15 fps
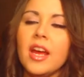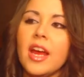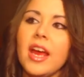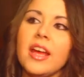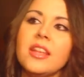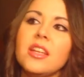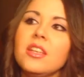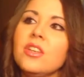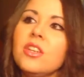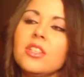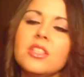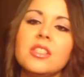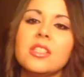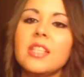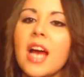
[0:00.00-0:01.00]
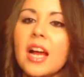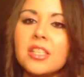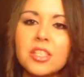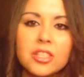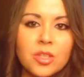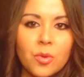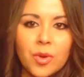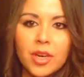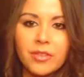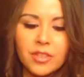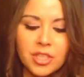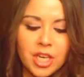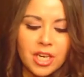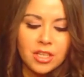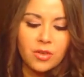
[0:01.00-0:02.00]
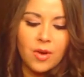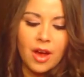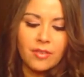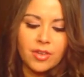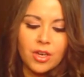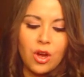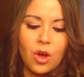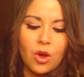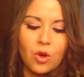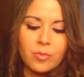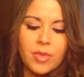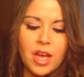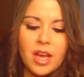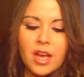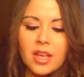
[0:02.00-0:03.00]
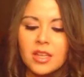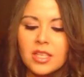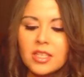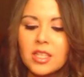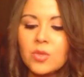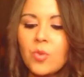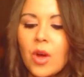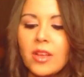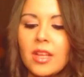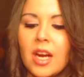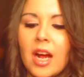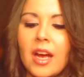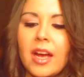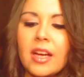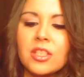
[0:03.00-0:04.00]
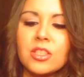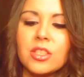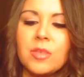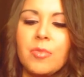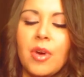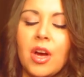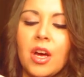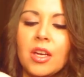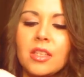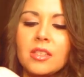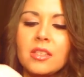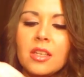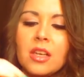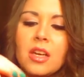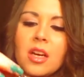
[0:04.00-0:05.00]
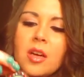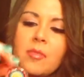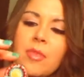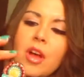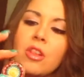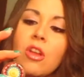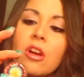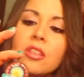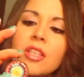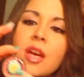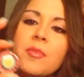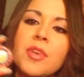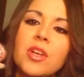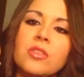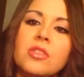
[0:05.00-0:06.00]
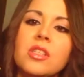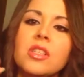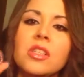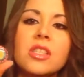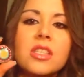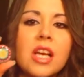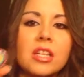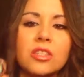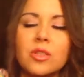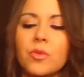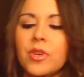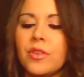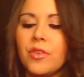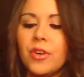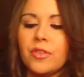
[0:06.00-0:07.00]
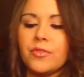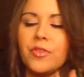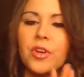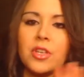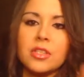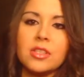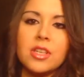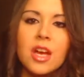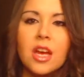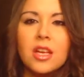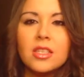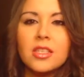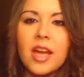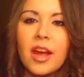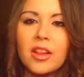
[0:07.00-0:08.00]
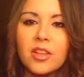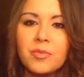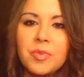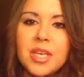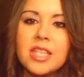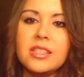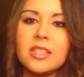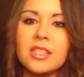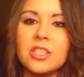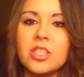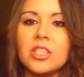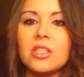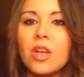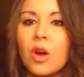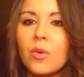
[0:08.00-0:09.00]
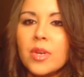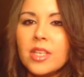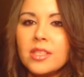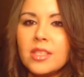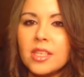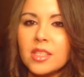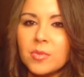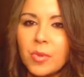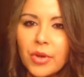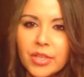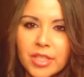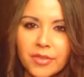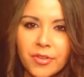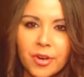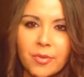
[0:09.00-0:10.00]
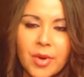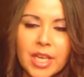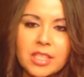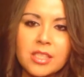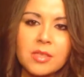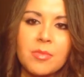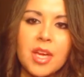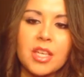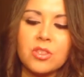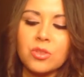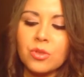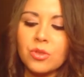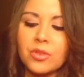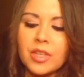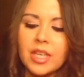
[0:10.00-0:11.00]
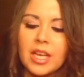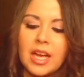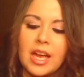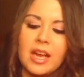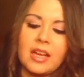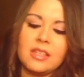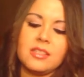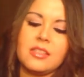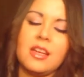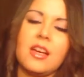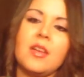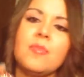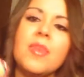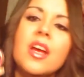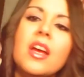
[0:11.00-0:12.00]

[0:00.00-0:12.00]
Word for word: and then you can just attach it to whatever chain you have at home. This is one that I actually bought um, a long time ago, so this is actually one of her first style of pieces. She's always exploring different ways to make jewelry and um,